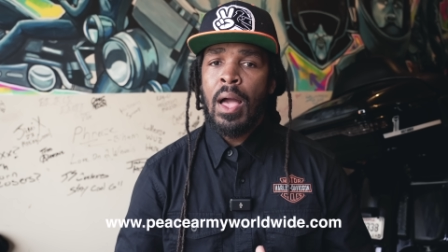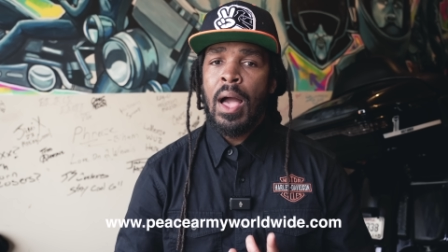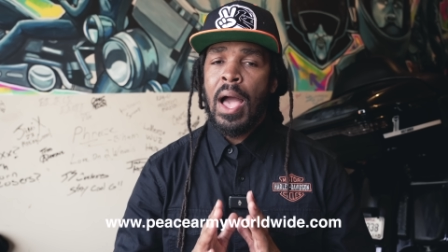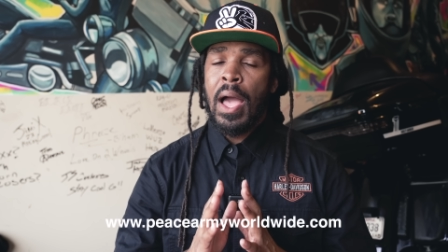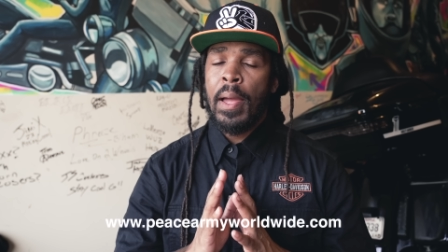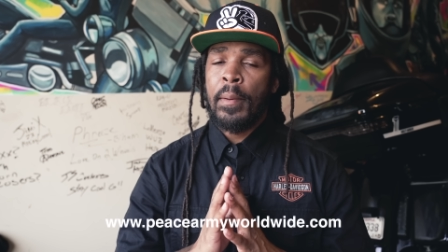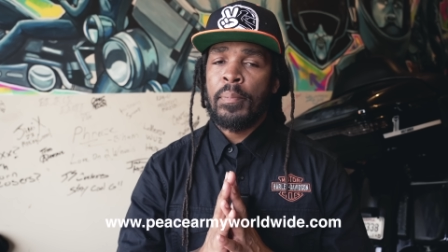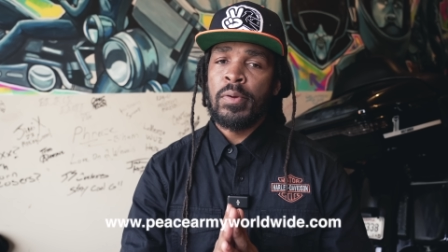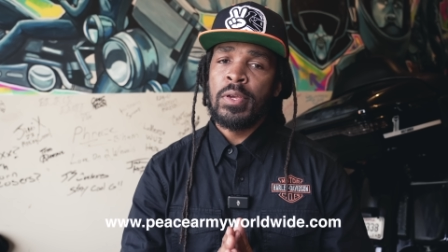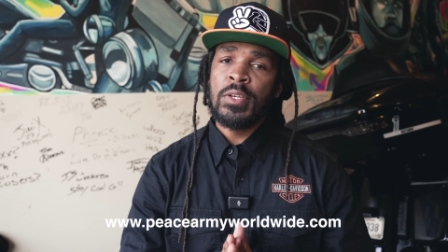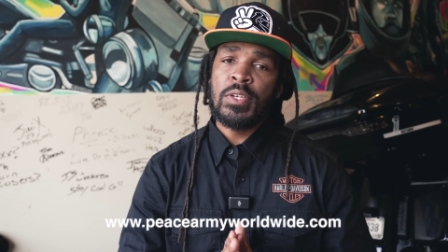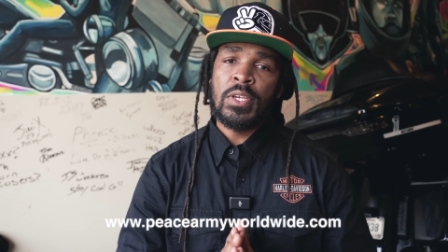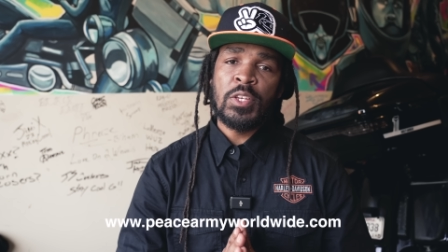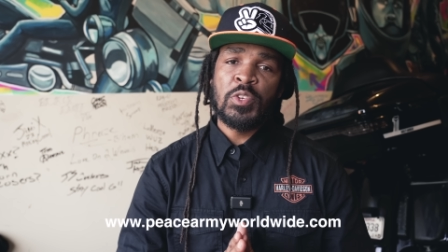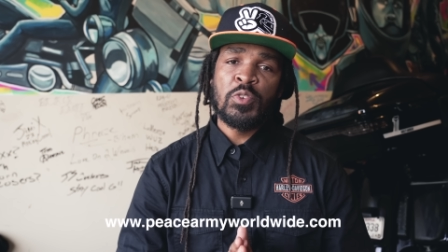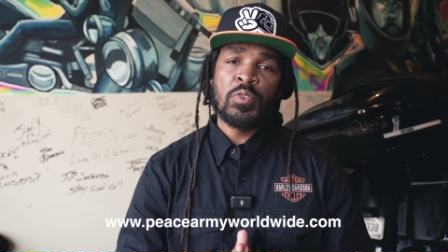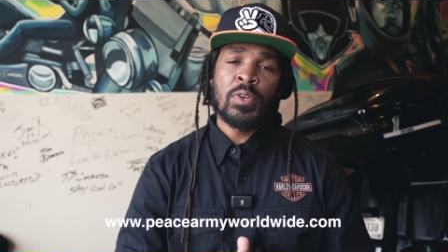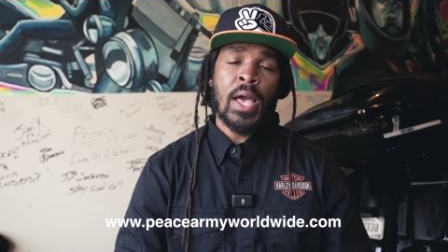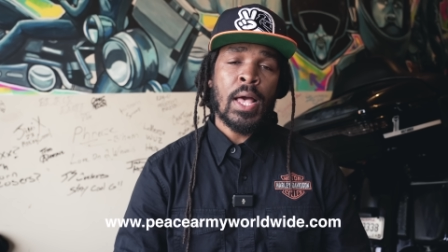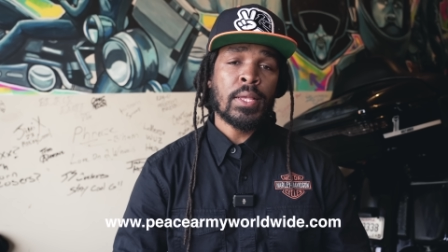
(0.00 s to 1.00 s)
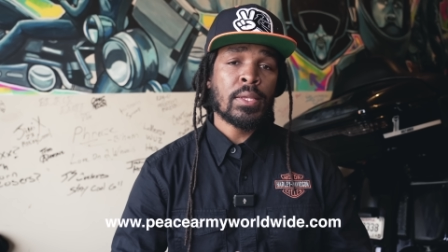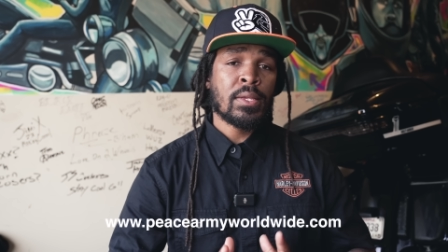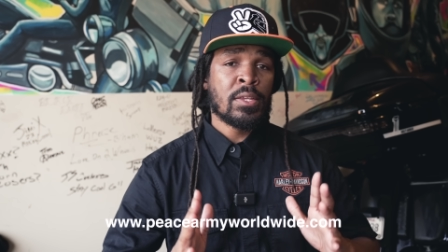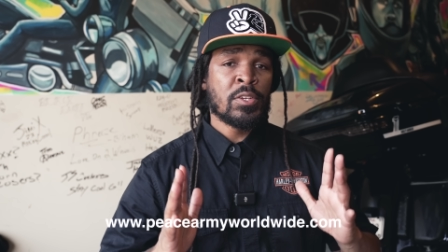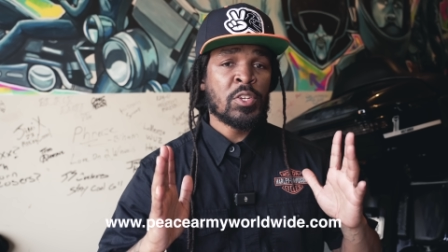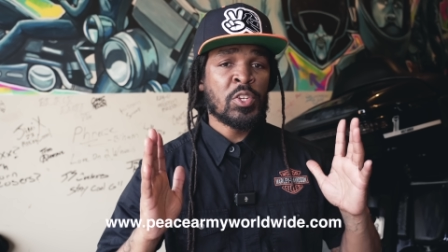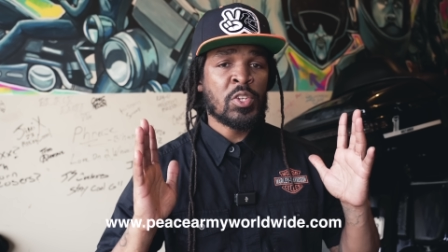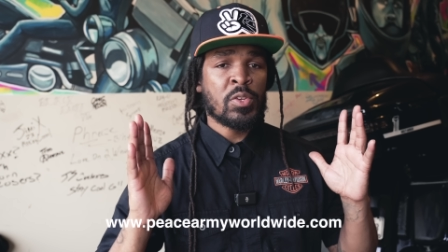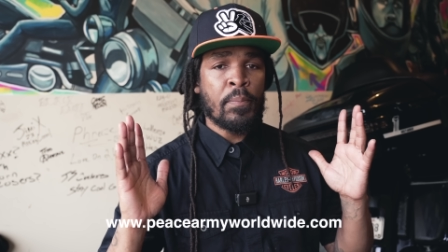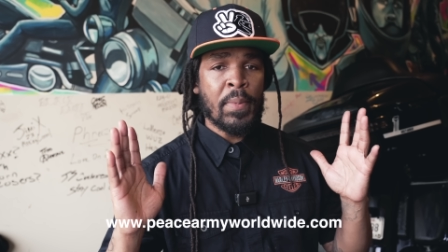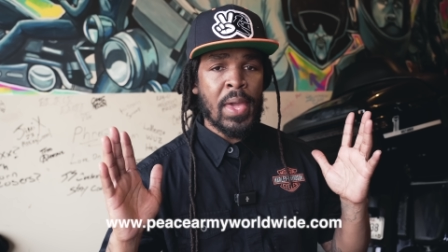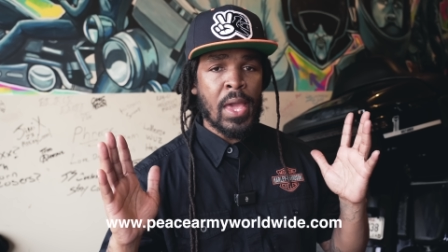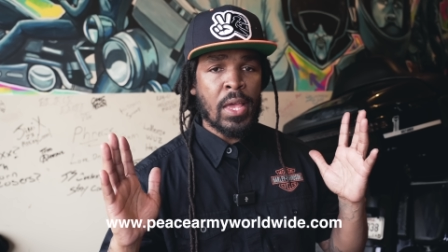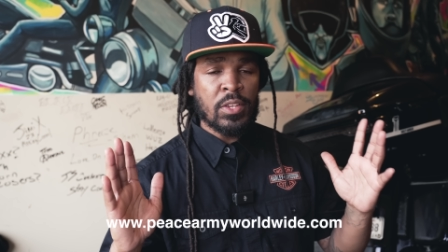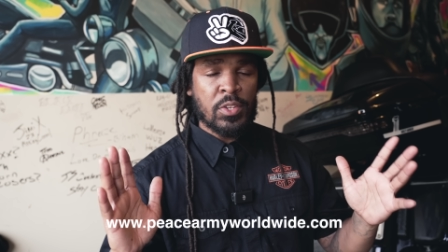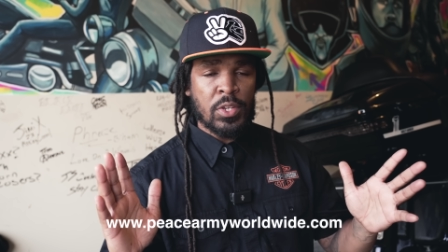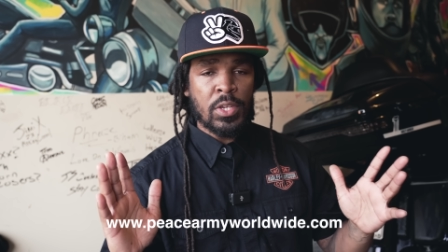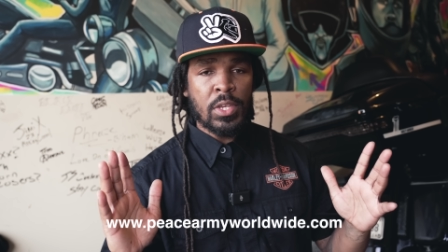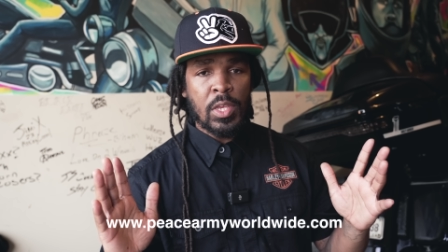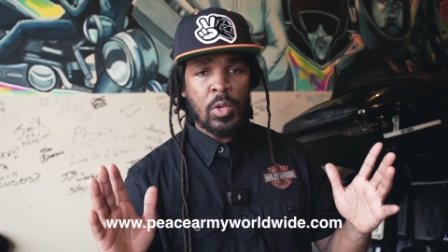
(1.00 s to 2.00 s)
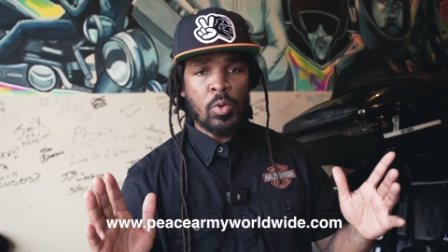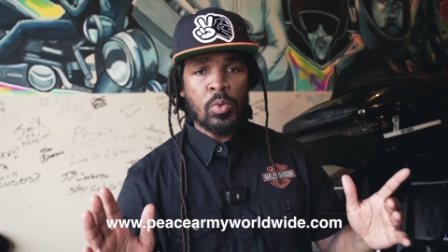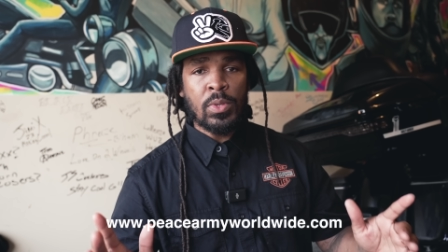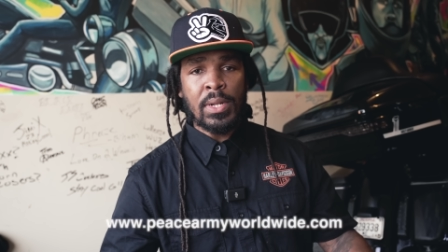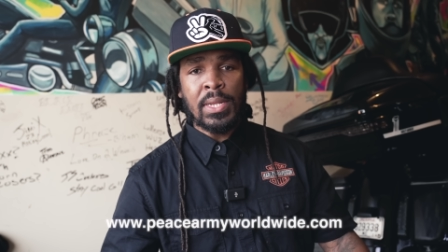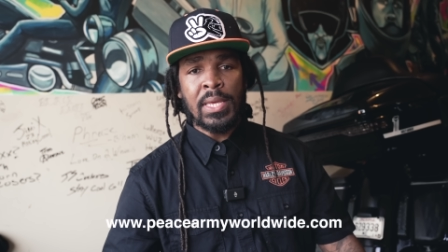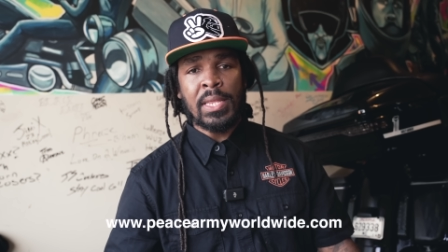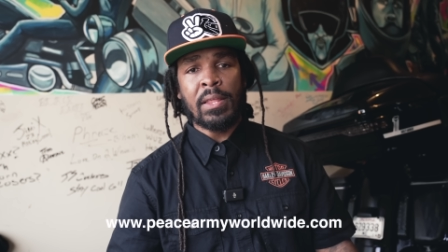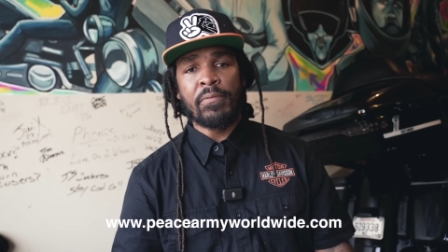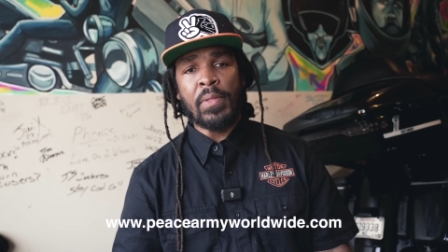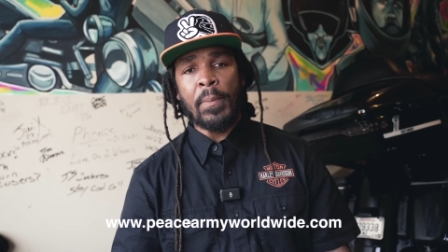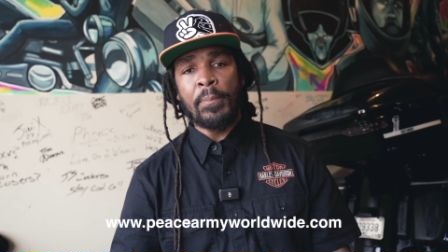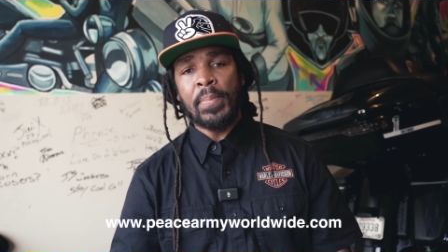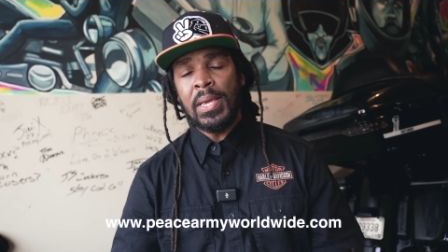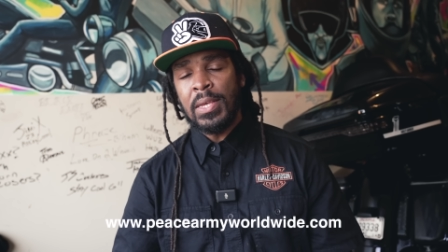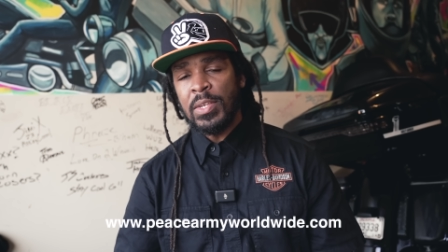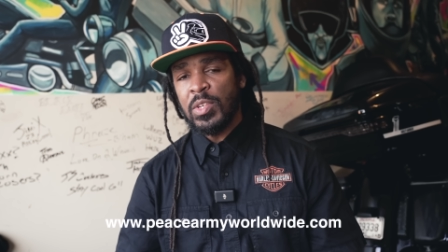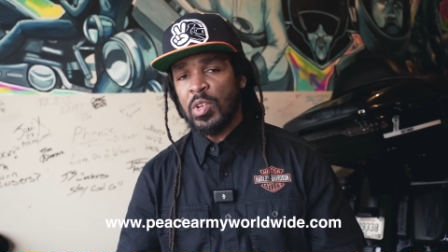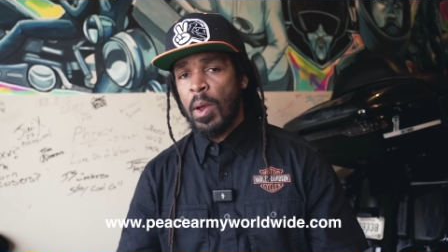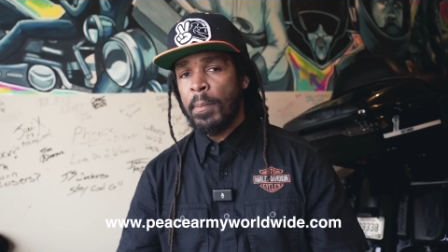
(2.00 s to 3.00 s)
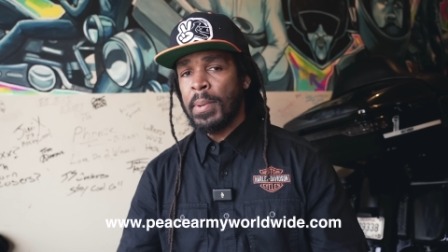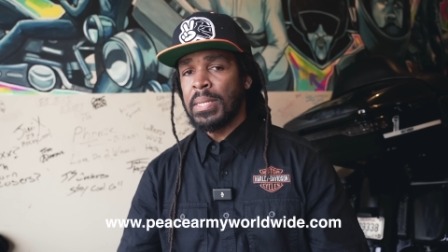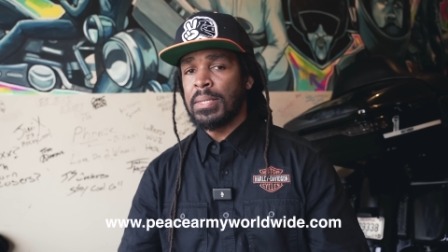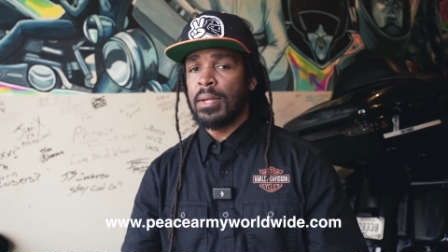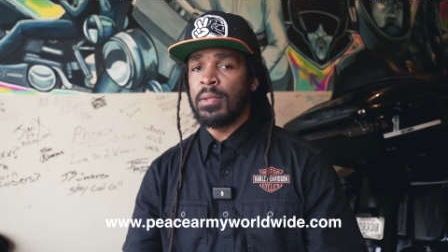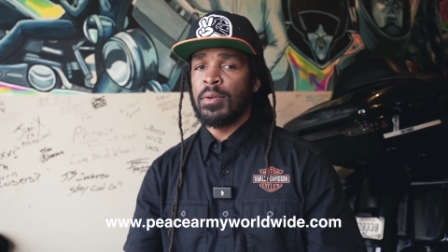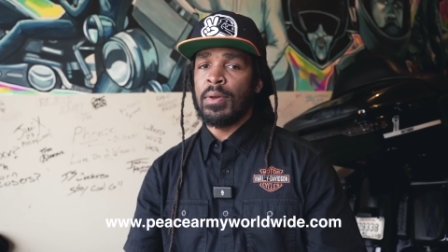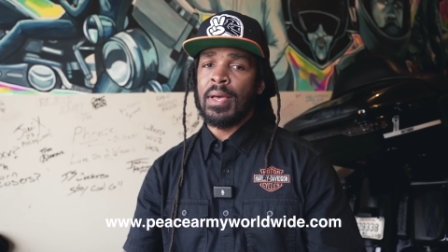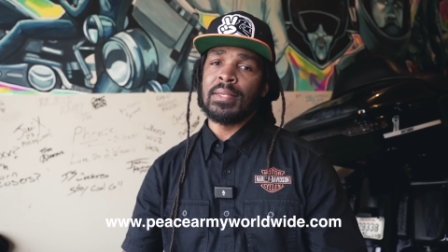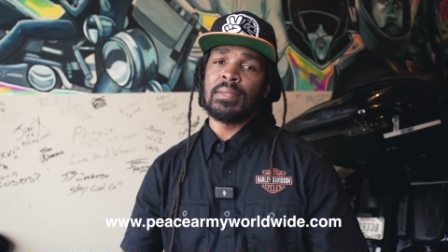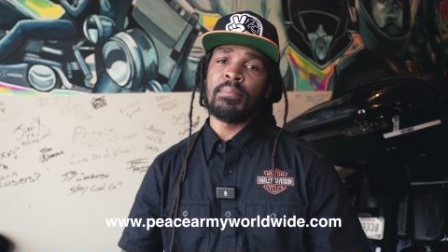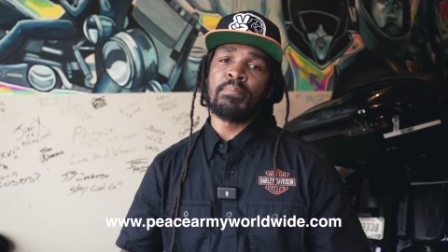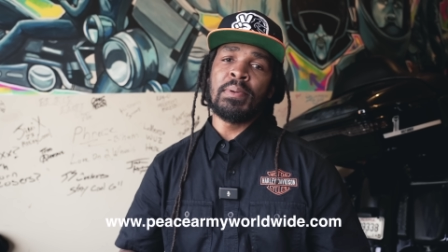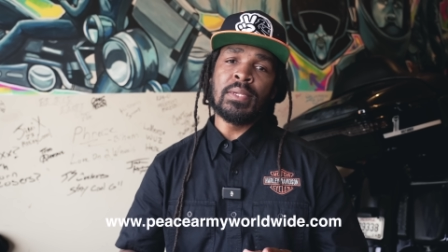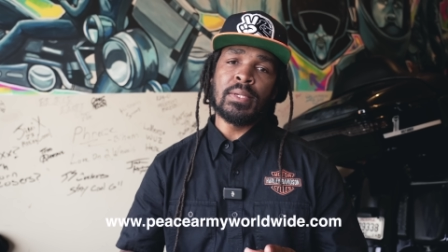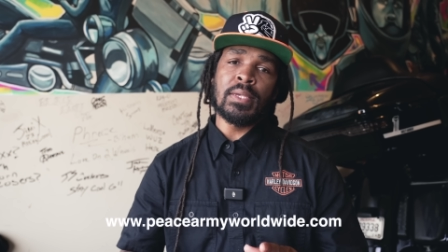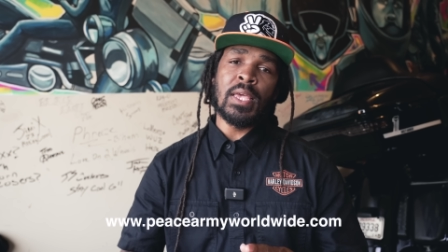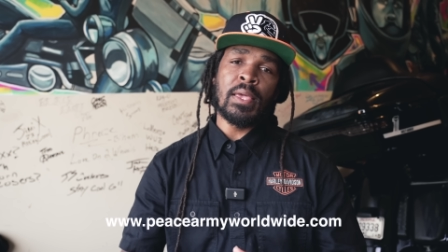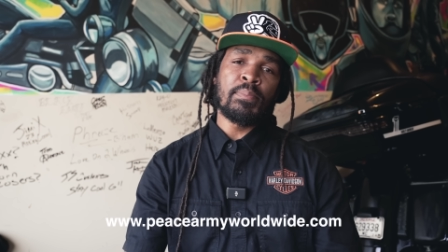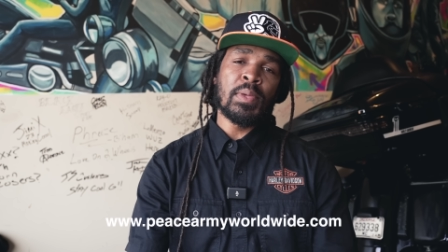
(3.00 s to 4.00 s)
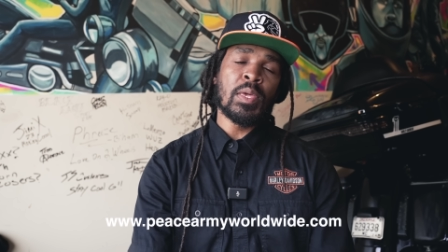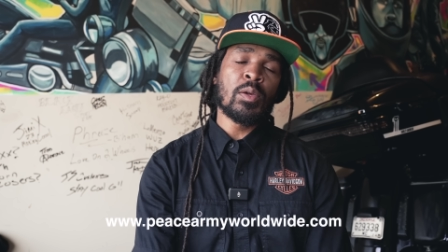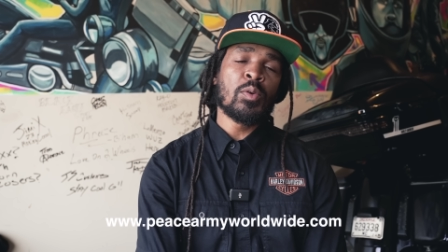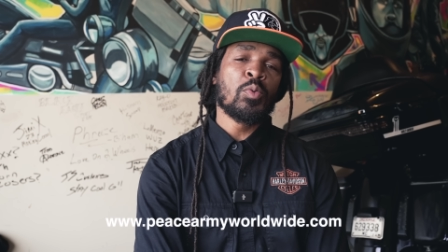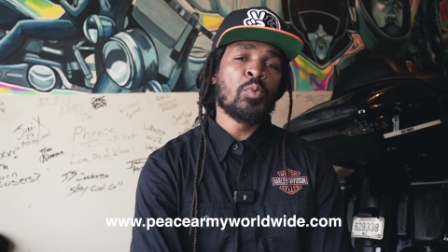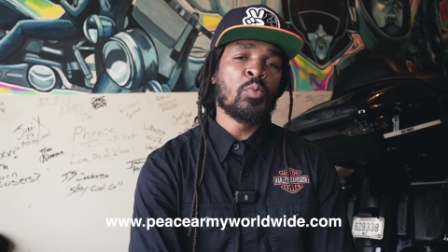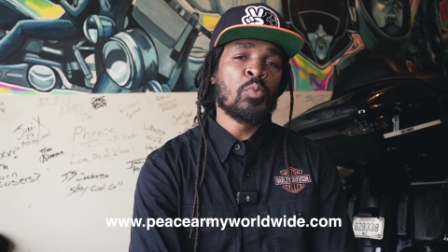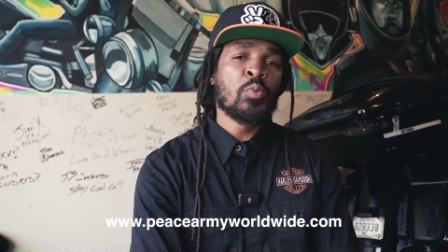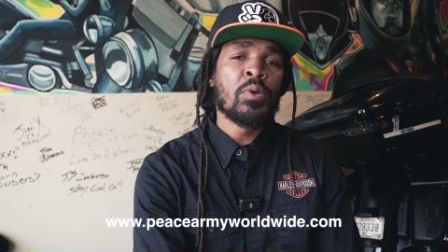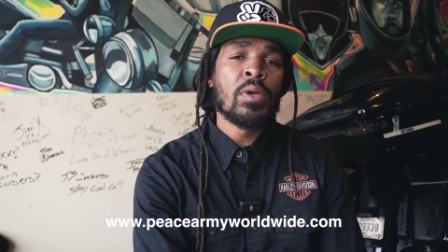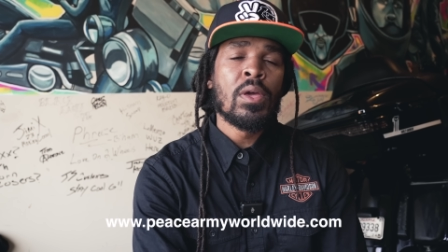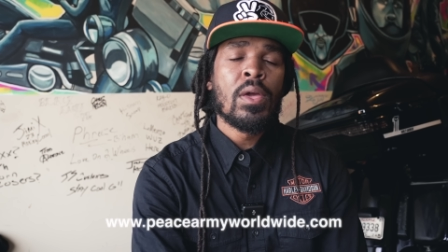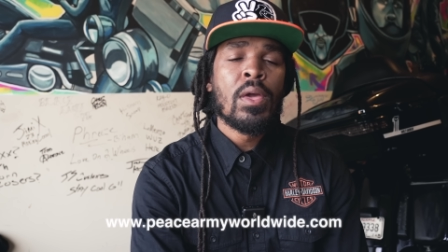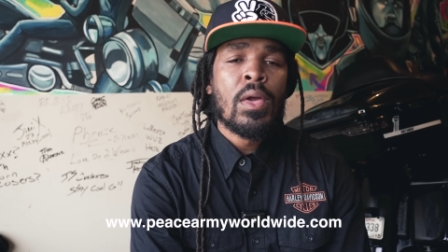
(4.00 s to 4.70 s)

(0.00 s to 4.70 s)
I appreciate you guys, and this is your man G Kue, the leader of the Peace Army, telling you guys to be safe, be cool,